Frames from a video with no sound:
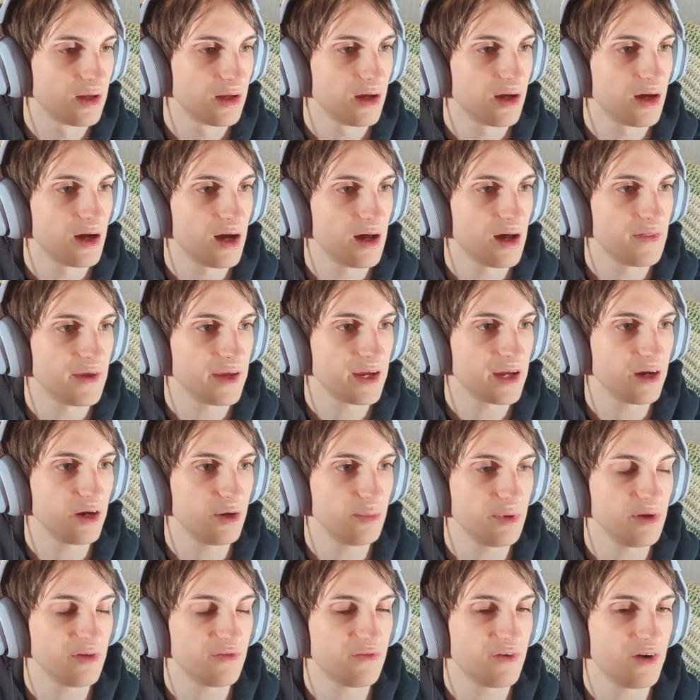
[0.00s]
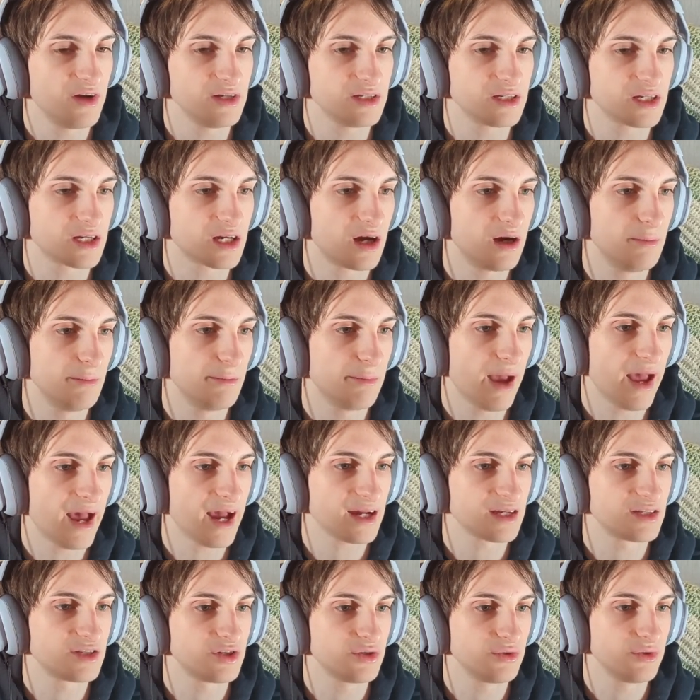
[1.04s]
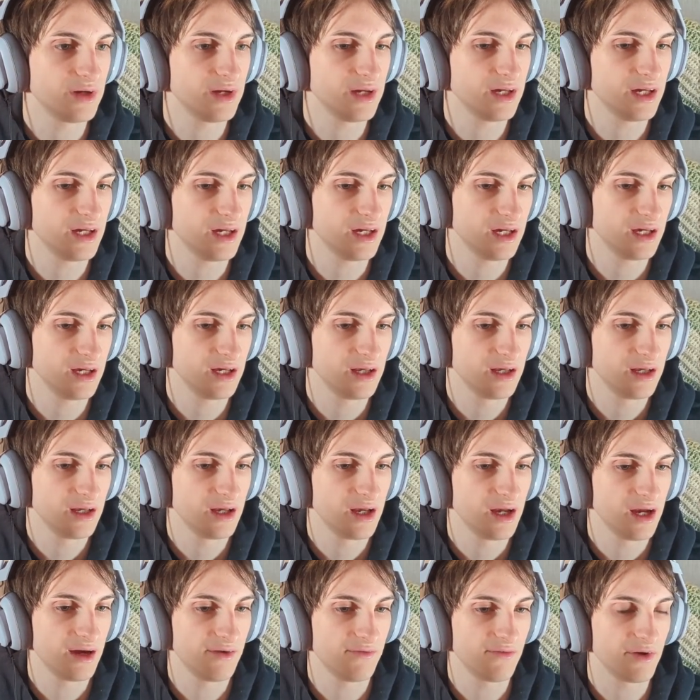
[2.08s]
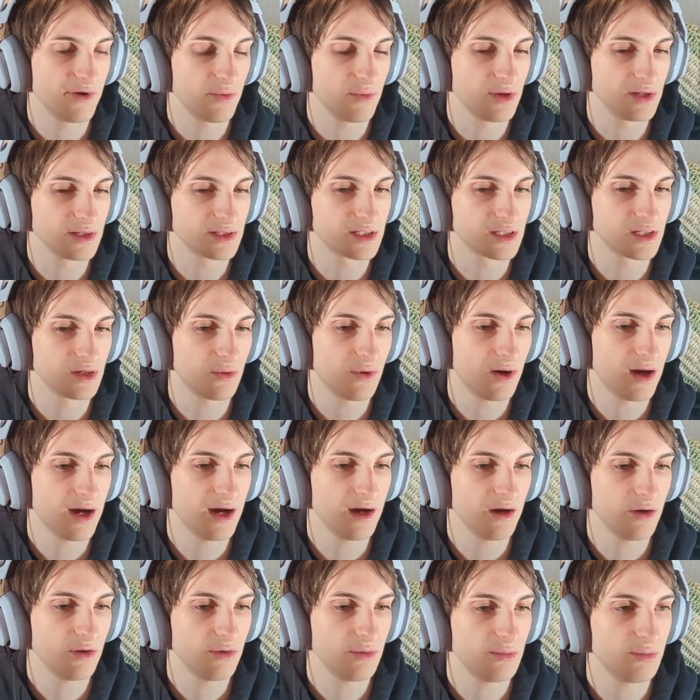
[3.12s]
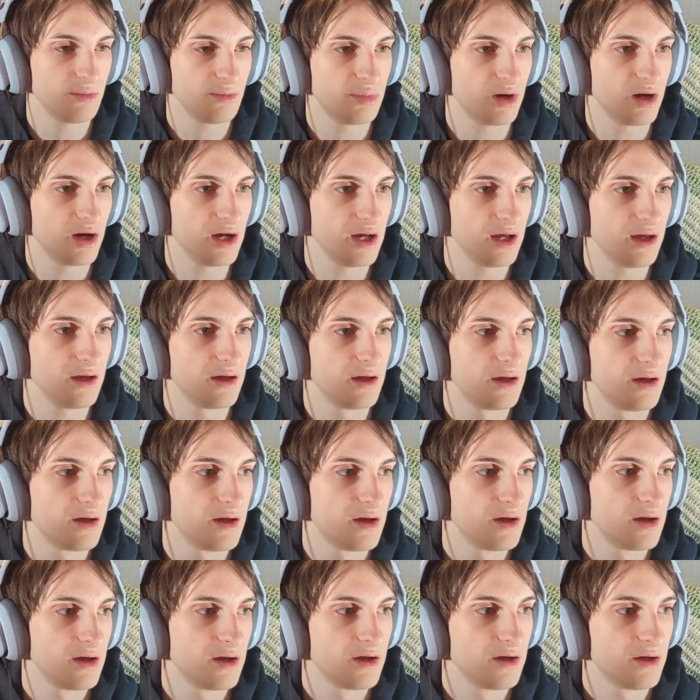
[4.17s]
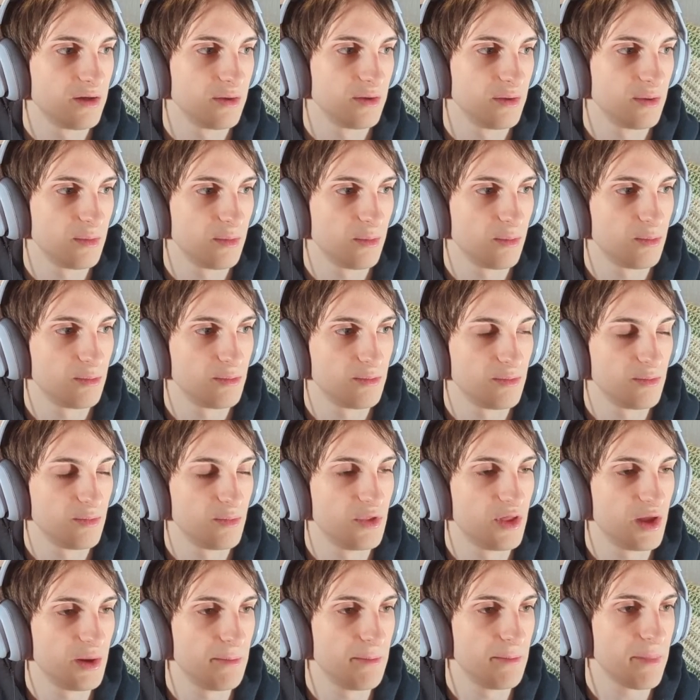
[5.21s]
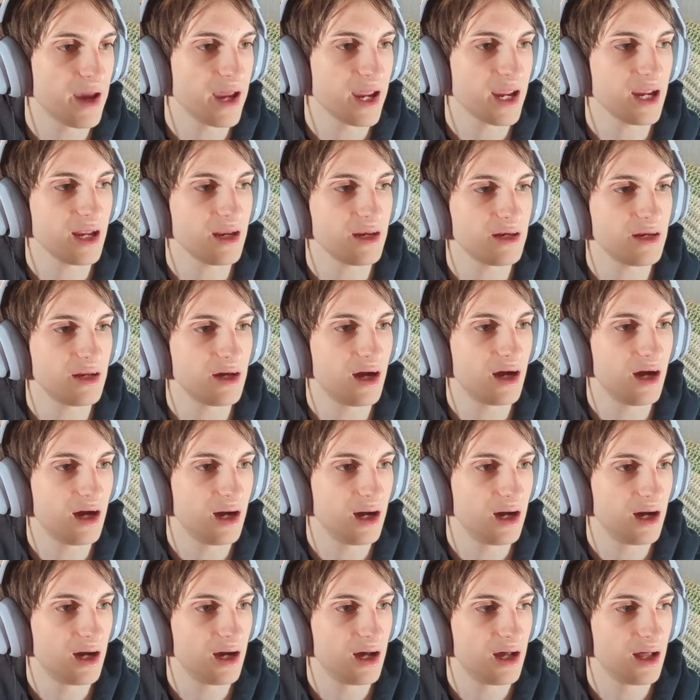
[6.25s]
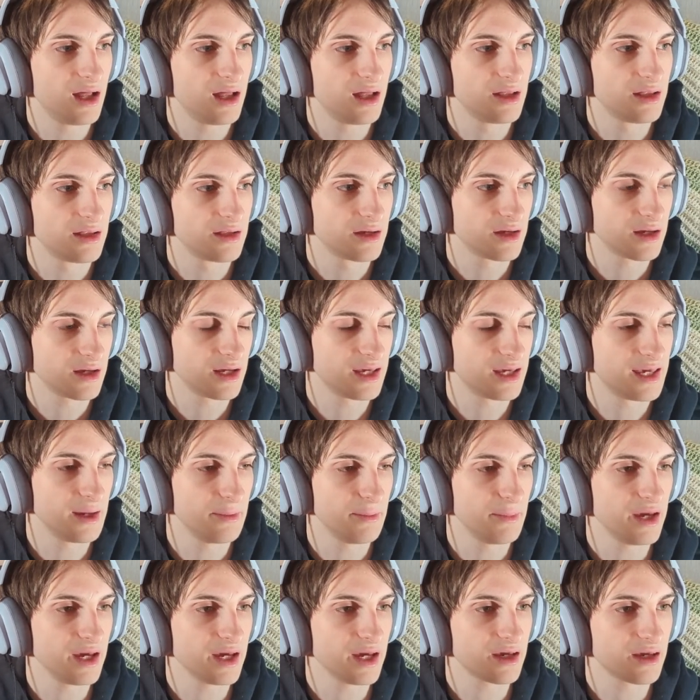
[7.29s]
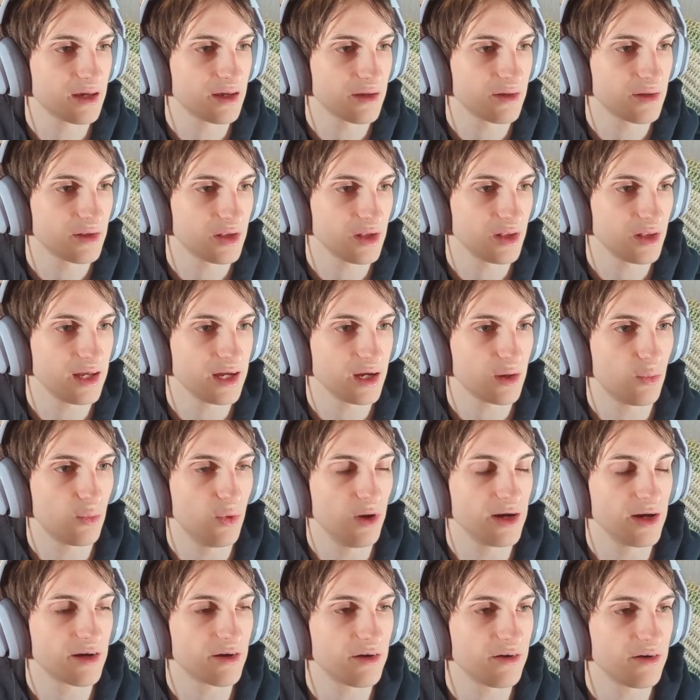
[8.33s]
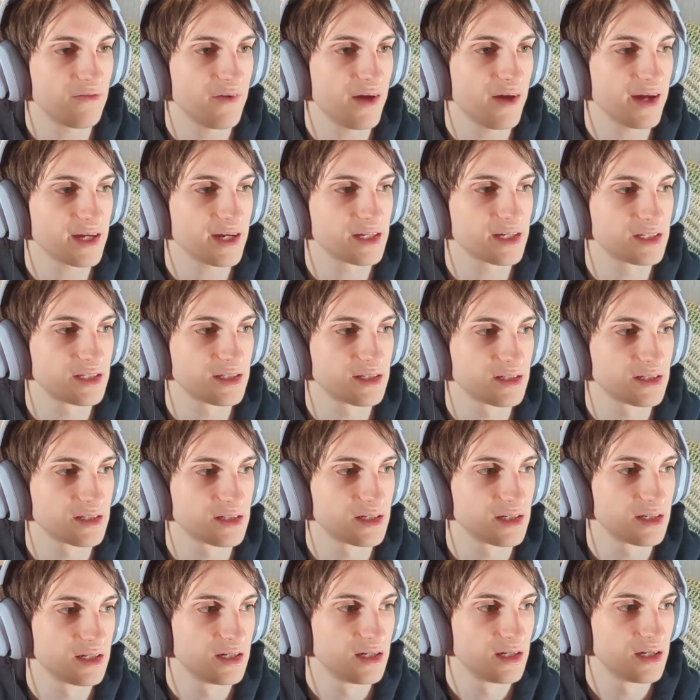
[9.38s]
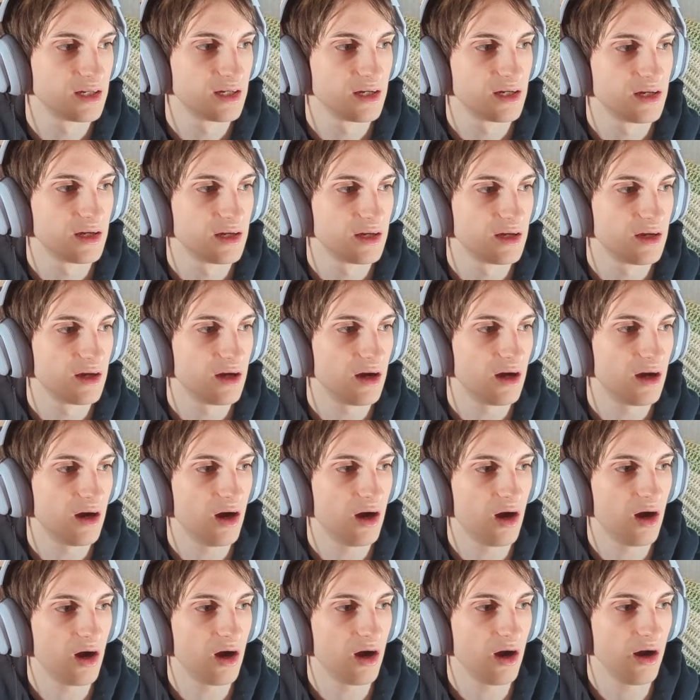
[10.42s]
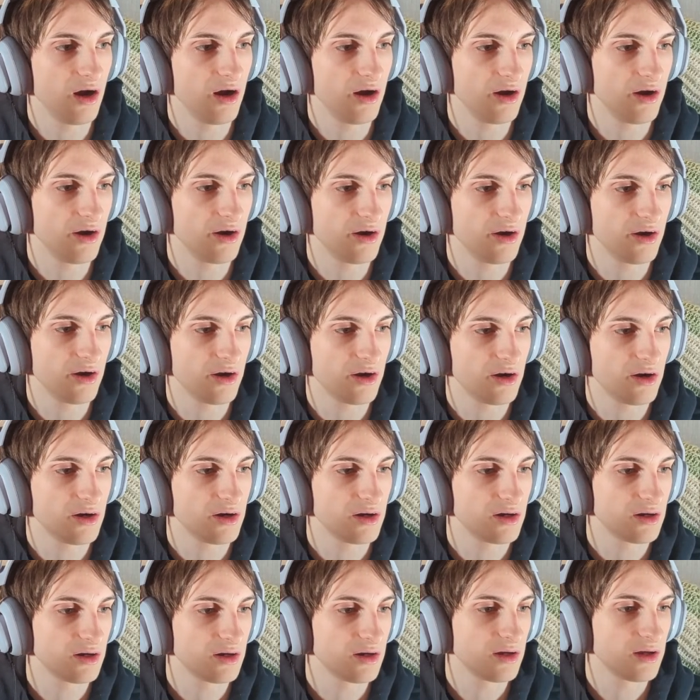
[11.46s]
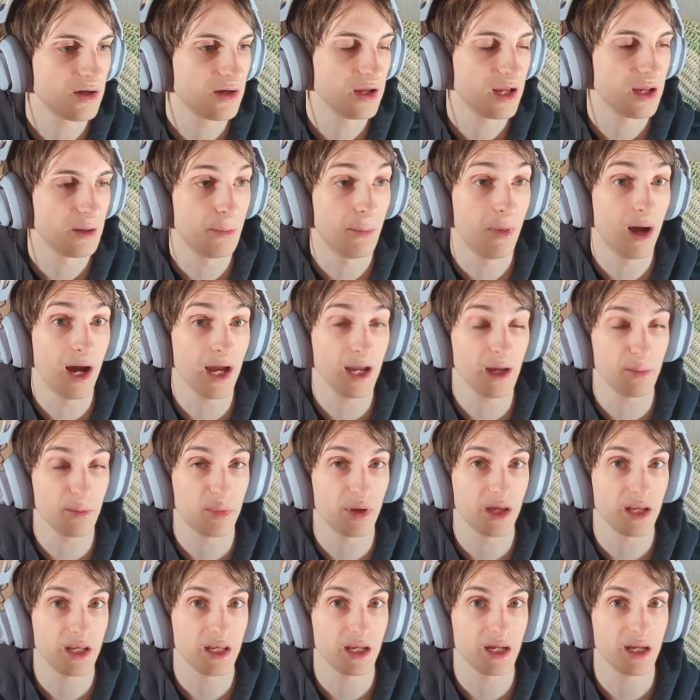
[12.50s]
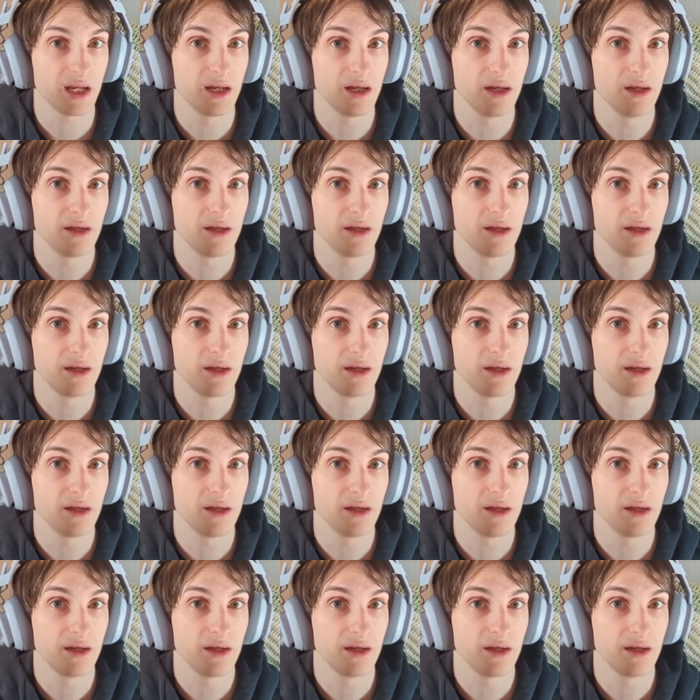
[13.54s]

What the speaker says: I think it'll be fun to come back to it every once in a while, but the main gimmick, the like wonder effects, are in my opinion,